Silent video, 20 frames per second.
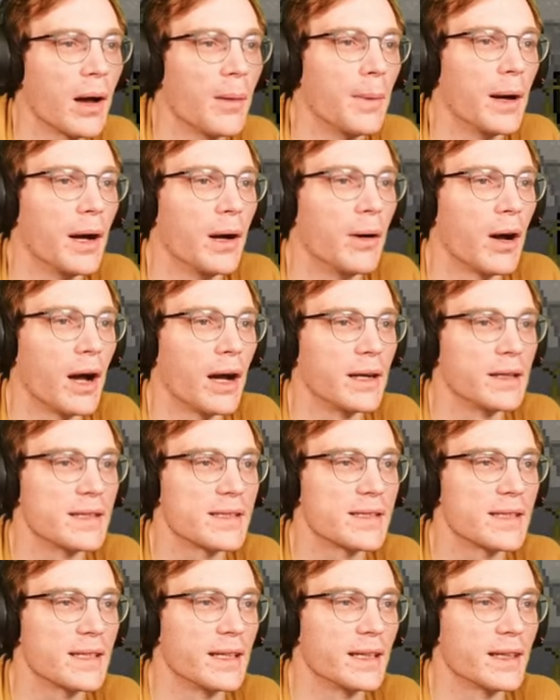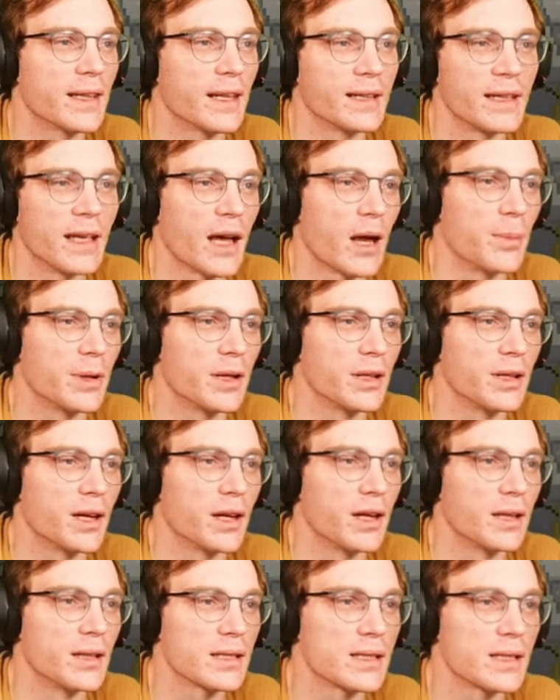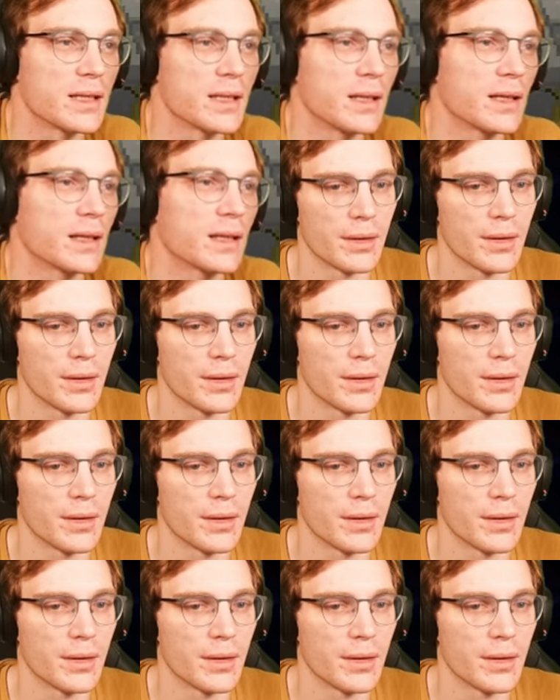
about hide and seek then? Yeah, I'll be good at hide and seek.